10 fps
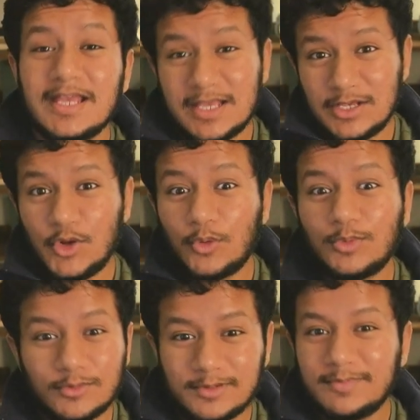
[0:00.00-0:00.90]

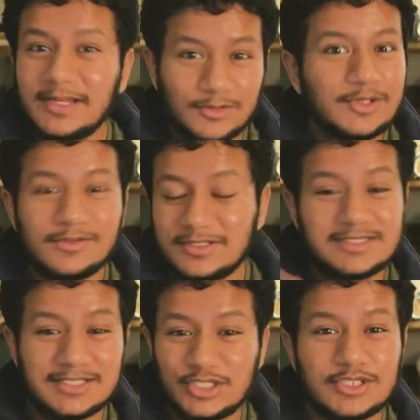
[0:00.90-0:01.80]
comorbid medical illness such
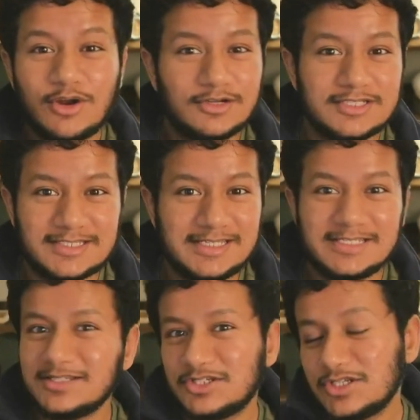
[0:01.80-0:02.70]
as heart disease,
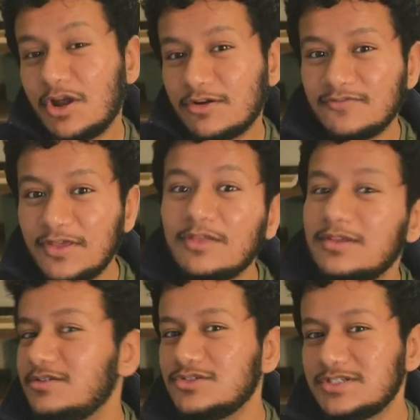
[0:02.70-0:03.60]
such as heart
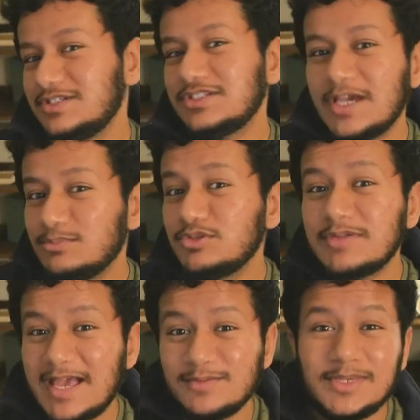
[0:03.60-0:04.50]
failure, such as type 2
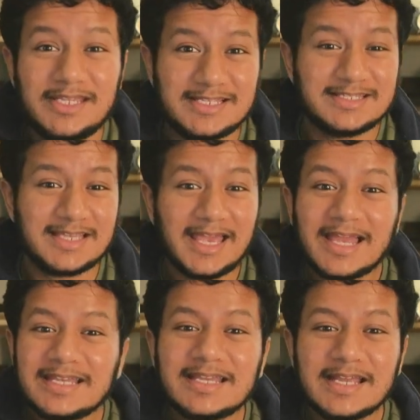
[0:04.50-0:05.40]
diabetes?
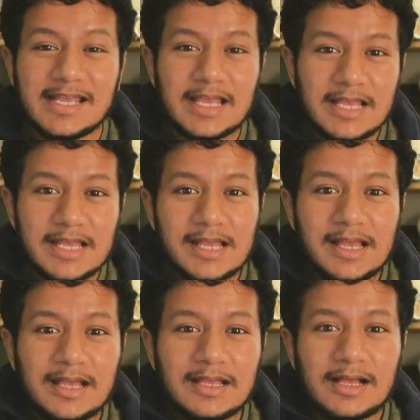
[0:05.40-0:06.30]
And
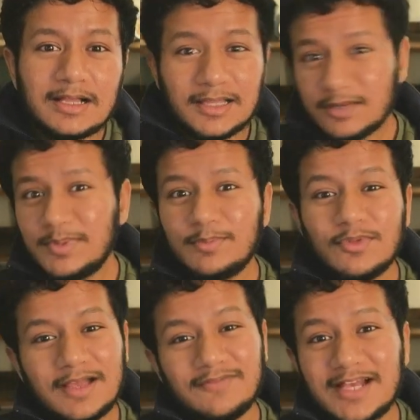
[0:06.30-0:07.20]
a lot of people
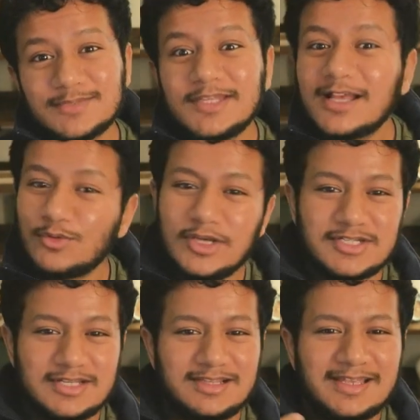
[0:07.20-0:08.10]
have asked me that question
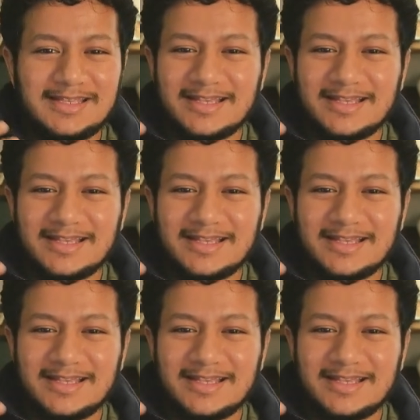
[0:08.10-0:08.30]
like